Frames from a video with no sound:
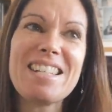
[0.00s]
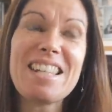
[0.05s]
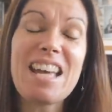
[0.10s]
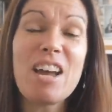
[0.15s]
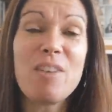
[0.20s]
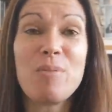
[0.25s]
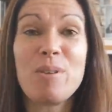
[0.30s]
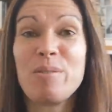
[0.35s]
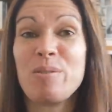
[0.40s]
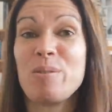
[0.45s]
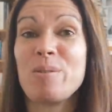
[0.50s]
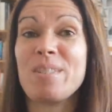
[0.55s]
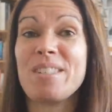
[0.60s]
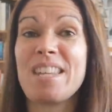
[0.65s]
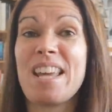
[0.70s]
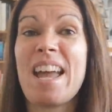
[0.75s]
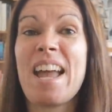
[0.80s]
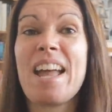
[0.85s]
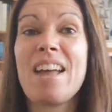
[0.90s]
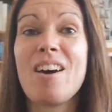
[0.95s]
Halfway through the
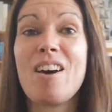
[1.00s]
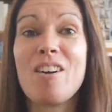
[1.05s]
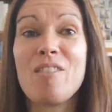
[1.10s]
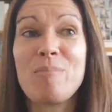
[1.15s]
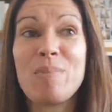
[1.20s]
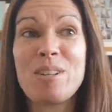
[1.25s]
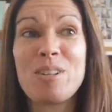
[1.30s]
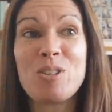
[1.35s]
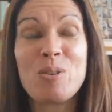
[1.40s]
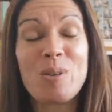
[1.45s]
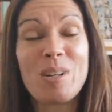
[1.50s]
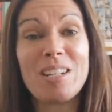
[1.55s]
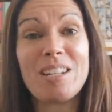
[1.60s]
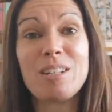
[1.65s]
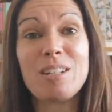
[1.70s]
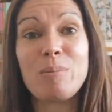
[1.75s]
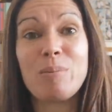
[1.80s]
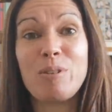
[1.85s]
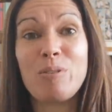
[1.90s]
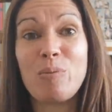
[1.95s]
day, I've been doing a
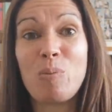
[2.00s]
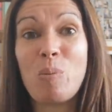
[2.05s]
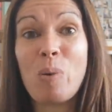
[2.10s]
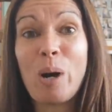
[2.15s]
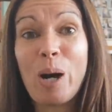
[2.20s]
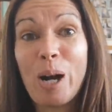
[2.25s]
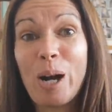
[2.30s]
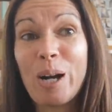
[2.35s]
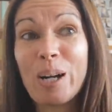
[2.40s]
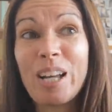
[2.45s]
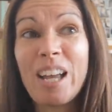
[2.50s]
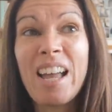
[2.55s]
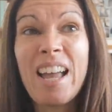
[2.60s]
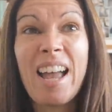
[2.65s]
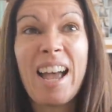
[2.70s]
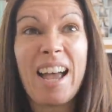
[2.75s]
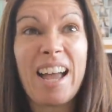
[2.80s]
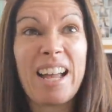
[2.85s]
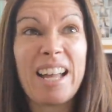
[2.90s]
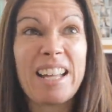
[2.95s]
little bit of work
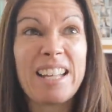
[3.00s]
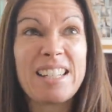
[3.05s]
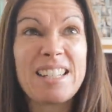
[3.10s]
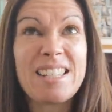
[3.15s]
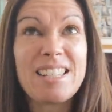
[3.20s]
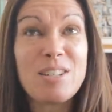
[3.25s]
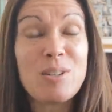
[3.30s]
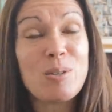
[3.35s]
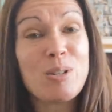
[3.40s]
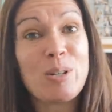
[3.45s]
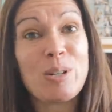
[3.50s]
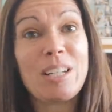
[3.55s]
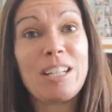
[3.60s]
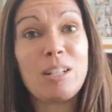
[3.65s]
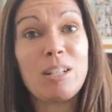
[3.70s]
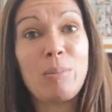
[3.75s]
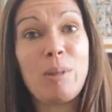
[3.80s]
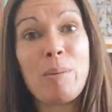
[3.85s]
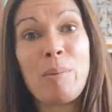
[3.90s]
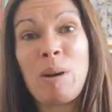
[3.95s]
and still doing a
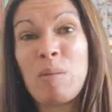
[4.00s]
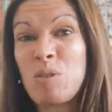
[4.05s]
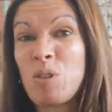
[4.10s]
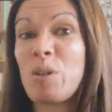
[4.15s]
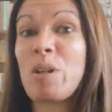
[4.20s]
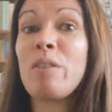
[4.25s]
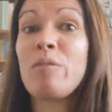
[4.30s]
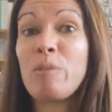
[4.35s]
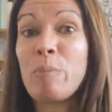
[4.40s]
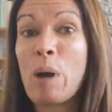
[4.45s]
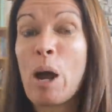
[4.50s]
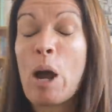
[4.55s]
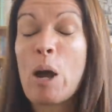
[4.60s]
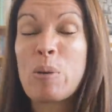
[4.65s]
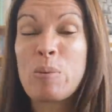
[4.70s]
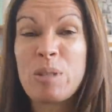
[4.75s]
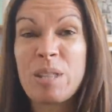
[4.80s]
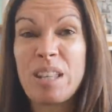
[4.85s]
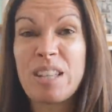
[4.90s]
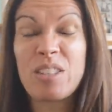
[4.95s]
little bit, but I'm doing it from
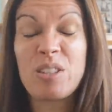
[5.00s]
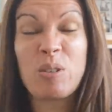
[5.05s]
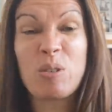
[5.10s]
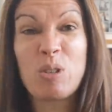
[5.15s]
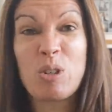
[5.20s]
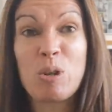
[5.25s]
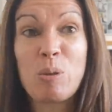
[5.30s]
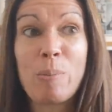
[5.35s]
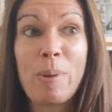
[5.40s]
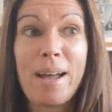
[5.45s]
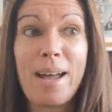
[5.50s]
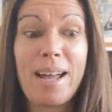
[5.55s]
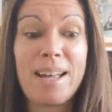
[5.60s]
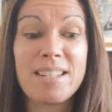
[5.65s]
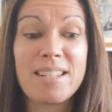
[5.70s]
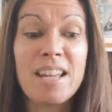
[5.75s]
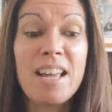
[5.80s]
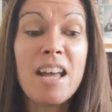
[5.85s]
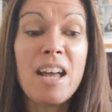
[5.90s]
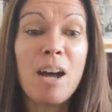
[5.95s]
home, so that's not too
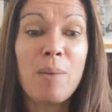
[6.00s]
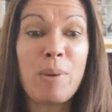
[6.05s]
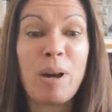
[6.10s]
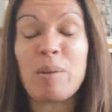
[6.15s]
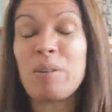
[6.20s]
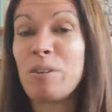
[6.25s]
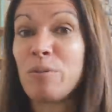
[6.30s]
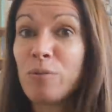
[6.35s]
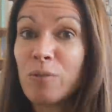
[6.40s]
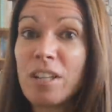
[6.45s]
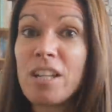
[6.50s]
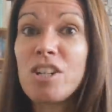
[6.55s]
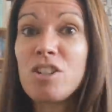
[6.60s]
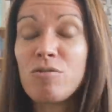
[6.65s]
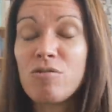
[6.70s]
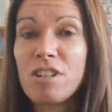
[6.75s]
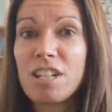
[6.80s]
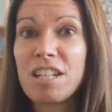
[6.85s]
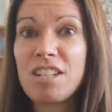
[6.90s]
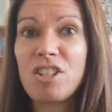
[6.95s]
bad. But I'm going to finish
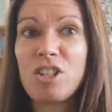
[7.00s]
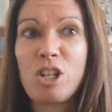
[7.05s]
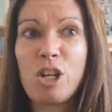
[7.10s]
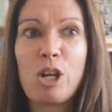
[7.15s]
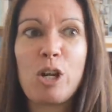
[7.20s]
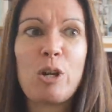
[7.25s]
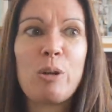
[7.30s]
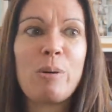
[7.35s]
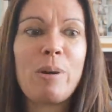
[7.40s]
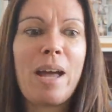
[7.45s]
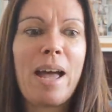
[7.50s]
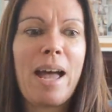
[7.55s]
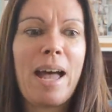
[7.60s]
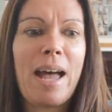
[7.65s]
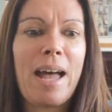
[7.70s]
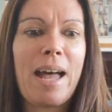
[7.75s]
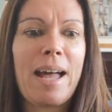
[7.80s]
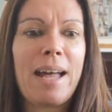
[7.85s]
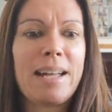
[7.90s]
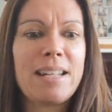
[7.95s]
really soon
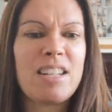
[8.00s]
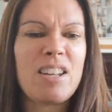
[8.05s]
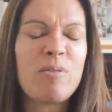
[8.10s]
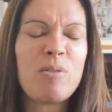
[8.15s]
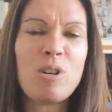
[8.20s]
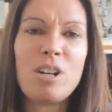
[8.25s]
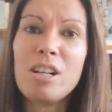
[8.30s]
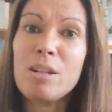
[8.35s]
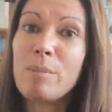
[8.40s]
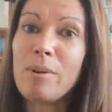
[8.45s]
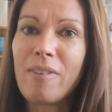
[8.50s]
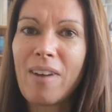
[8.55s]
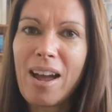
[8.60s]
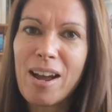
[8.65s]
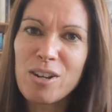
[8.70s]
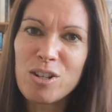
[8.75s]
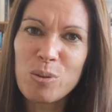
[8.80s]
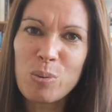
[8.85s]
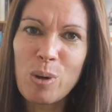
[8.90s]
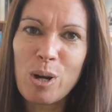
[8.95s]
and I've got a little bit of
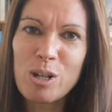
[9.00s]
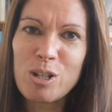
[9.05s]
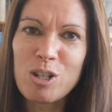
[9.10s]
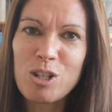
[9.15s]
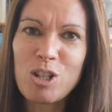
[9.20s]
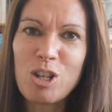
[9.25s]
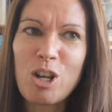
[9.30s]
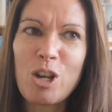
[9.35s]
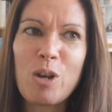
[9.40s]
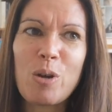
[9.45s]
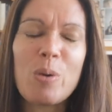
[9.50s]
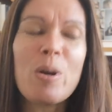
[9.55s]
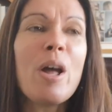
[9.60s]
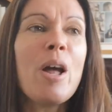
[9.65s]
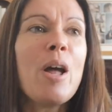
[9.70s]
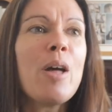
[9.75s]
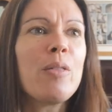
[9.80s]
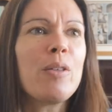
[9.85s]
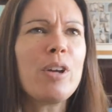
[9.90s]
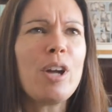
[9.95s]
housework to do.
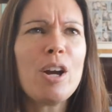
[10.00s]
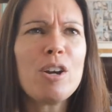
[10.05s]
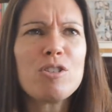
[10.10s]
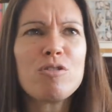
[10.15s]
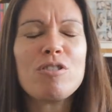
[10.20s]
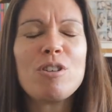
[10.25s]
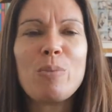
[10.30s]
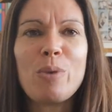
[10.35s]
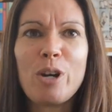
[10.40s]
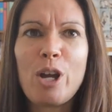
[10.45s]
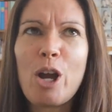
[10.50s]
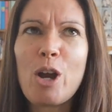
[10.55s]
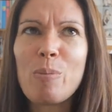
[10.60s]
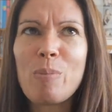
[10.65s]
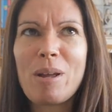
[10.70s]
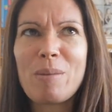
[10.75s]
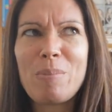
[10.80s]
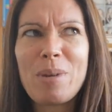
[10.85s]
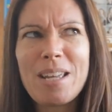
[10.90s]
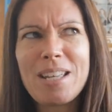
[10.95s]
The girls really want
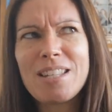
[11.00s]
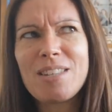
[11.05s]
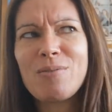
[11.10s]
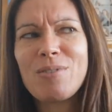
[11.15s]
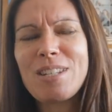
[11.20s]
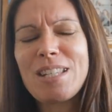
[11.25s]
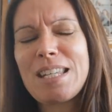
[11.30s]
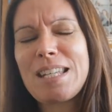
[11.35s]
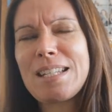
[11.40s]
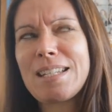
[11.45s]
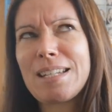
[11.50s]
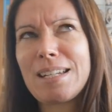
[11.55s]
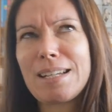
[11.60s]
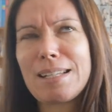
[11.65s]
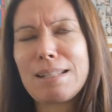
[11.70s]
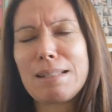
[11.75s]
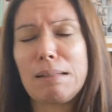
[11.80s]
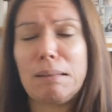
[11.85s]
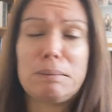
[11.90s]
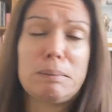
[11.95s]
homemade pizza for tea
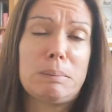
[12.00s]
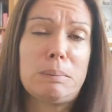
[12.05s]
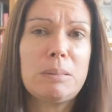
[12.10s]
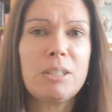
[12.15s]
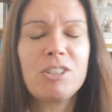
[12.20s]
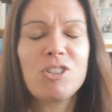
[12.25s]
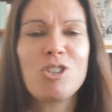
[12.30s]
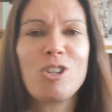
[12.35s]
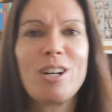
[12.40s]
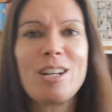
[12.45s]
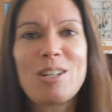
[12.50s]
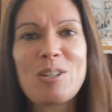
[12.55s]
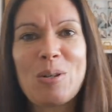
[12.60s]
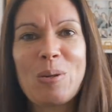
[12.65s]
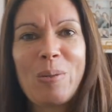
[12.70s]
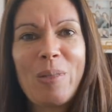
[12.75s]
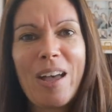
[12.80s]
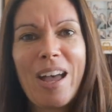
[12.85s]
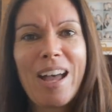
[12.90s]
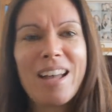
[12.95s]
tonight, so I'm going to try and
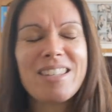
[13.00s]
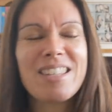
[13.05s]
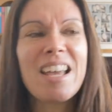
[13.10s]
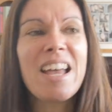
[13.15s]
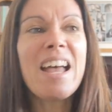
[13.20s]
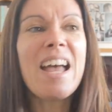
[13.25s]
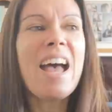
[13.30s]
do that.